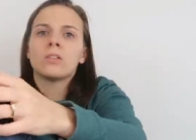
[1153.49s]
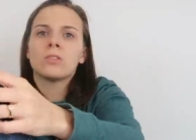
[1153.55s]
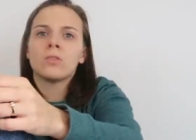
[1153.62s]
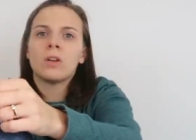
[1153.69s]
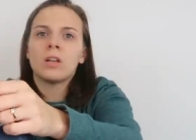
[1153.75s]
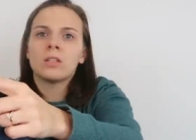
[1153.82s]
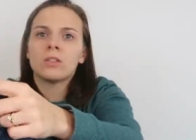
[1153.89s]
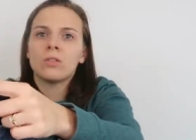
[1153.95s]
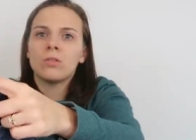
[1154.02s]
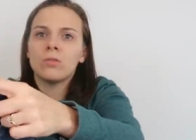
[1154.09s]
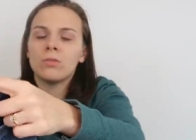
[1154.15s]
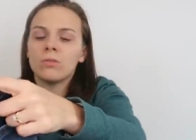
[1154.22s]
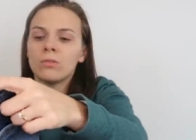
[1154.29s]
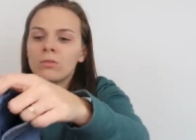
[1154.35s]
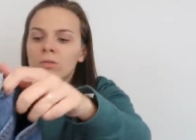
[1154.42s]
also has a
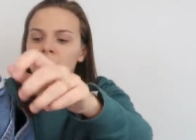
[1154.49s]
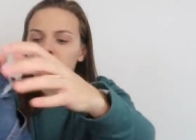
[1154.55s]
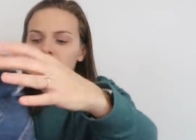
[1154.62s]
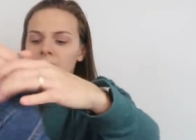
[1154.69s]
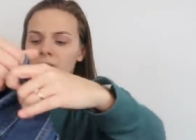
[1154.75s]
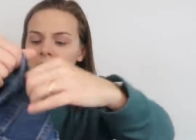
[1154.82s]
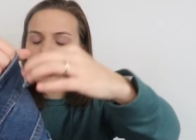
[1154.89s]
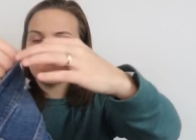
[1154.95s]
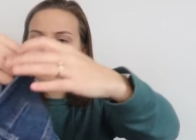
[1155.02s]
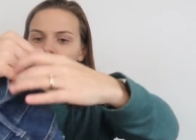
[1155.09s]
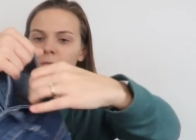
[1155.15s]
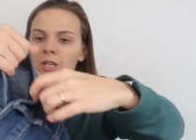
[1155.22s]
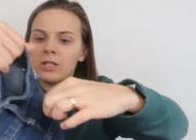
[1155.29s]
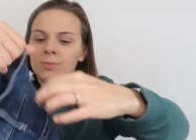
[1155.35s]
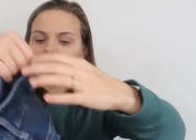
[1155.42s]
hole in the
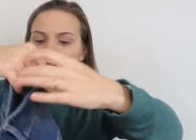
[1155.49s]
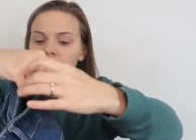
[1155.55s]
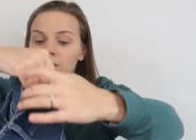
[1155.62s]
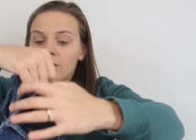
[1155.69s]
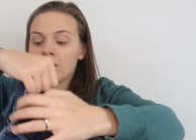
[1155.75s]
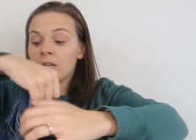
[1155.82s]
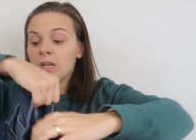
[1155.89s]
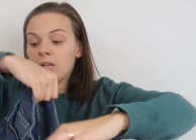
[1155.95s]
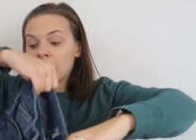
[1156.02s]
waistband.